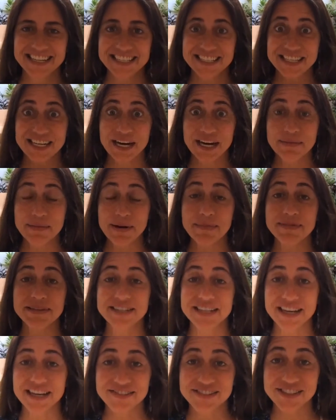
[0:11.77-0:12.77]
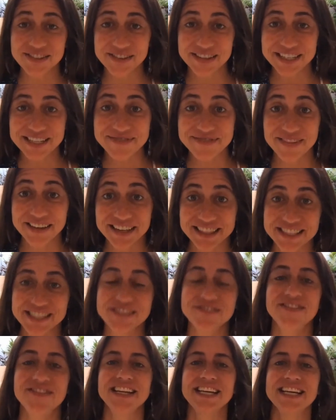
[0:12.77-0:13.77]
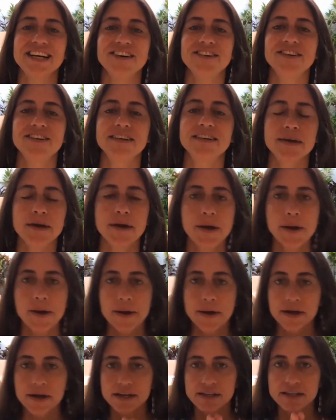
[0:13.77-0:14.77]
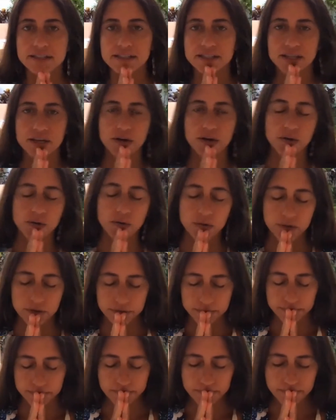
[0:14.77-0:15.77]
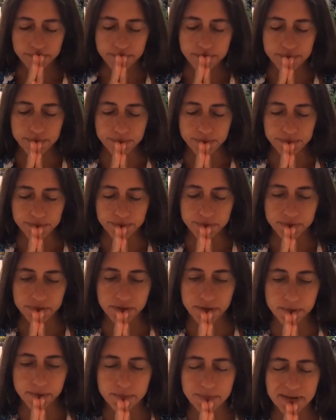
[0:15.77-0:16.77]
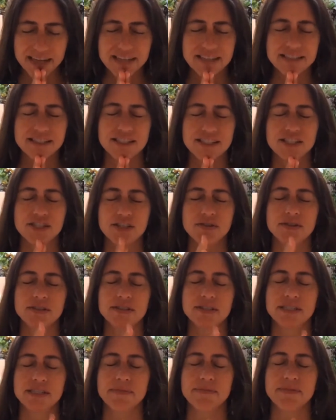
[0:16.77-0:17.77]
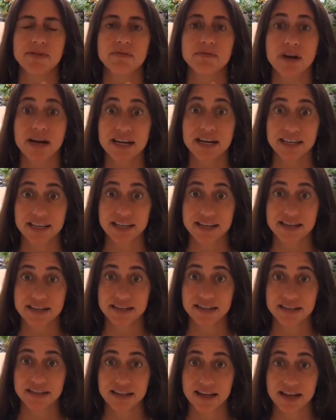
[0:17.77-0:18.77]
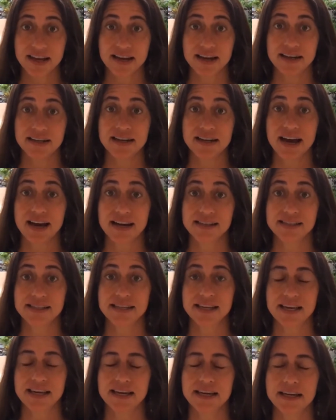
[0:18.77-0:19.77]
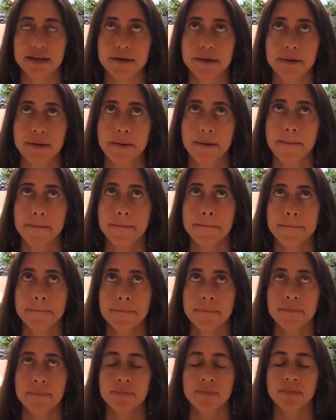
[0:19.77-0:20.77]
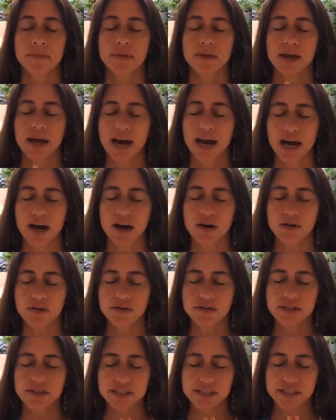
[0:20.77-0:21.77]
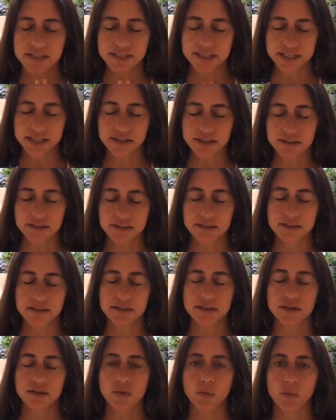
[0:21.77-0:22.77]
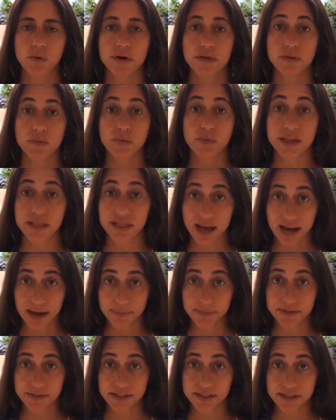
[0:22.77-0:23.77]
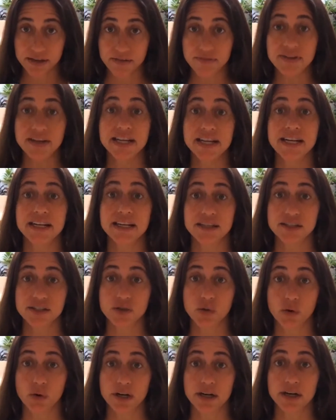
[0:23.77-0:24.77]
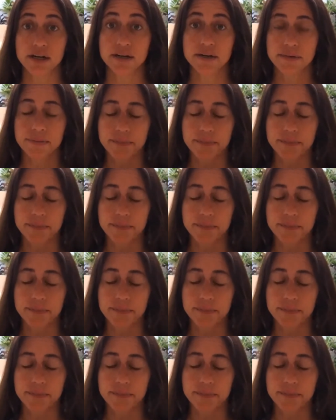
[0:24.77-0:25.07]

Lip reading: come up enough so I can make this video. So many students have been writing in and asking how to deal with relapse of an eating disorder.